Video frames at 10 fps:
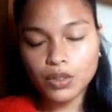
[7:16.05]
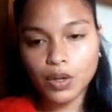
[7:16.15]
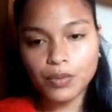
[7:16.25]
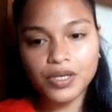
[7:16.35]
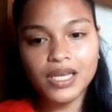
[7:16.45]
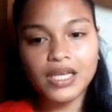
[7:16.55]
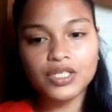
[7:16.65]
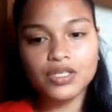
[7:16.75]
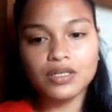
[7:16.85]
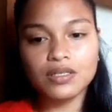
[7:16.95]
So
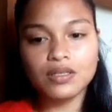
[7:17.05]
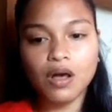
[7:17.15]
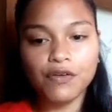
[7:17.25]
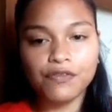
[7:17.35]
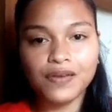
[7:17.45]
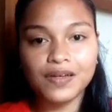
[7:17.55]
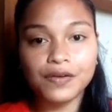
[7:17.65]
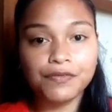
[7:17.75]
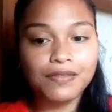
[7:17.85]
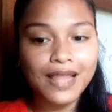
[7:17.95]
communications often
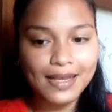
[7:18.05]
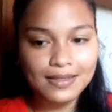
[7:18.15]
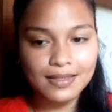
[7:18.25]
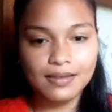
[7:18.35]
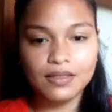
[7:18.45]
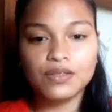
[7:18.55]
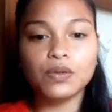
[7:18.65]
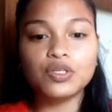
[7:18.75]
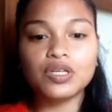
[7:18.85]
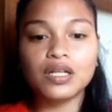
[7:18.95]
reflects
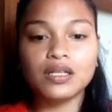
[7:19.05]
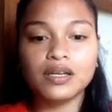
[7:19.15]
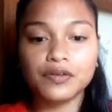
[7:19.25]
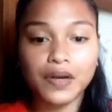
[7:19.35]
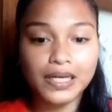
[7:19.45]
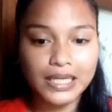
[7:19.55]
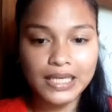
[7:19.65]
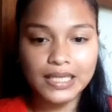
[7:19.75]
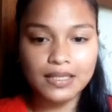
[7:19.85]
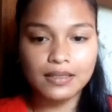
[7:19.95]
social
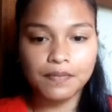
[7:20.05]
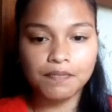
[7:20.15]
hierarchies.